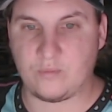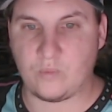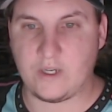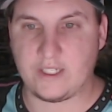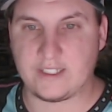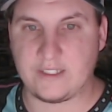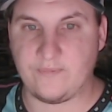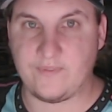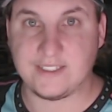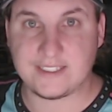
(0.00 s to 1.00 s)
won
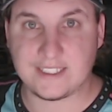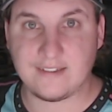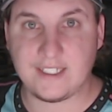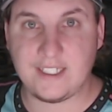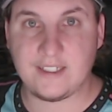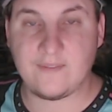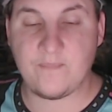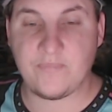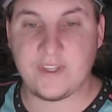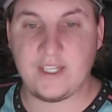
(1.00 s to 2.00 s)
convincingly
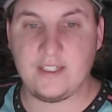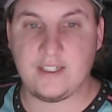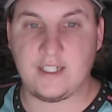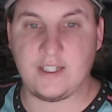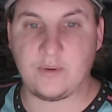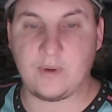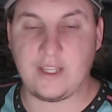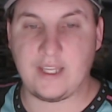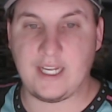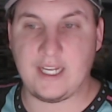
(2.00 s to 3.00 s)
the way
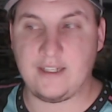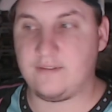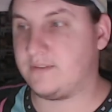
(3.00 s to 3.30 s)
they have.